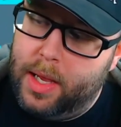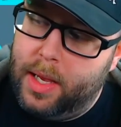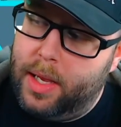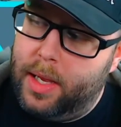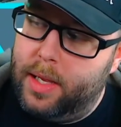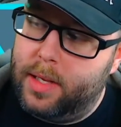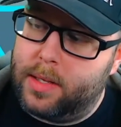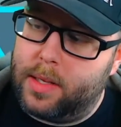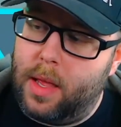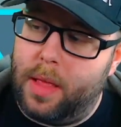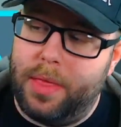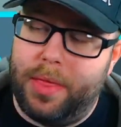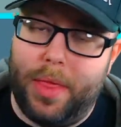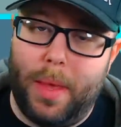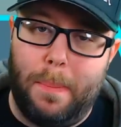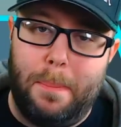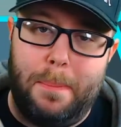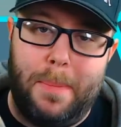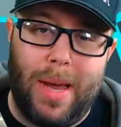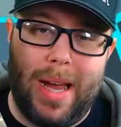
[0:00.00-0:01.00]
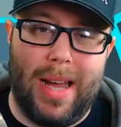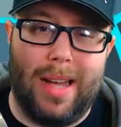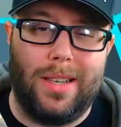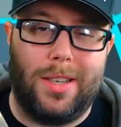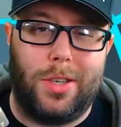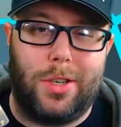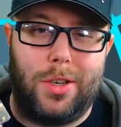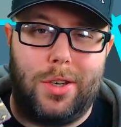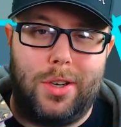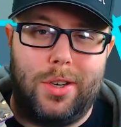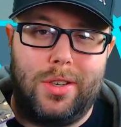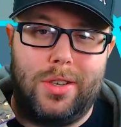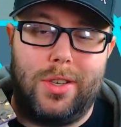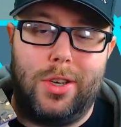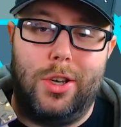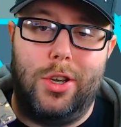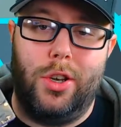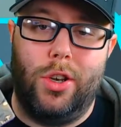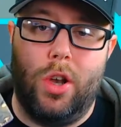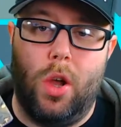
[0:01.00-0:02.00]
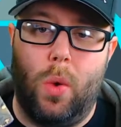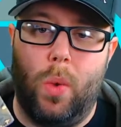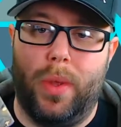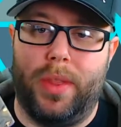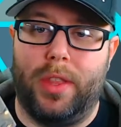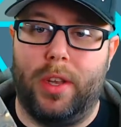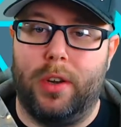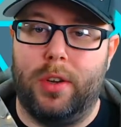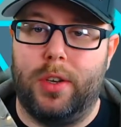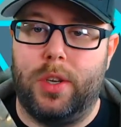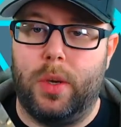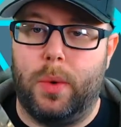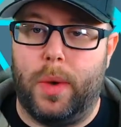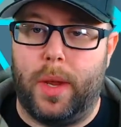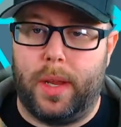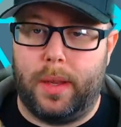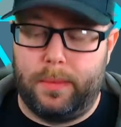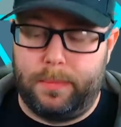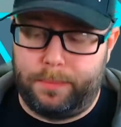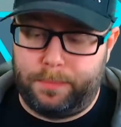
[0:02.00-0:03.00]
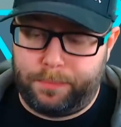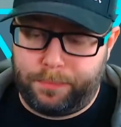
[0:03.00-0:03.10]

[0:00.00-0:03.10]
is The Monsters Know What They're Doing.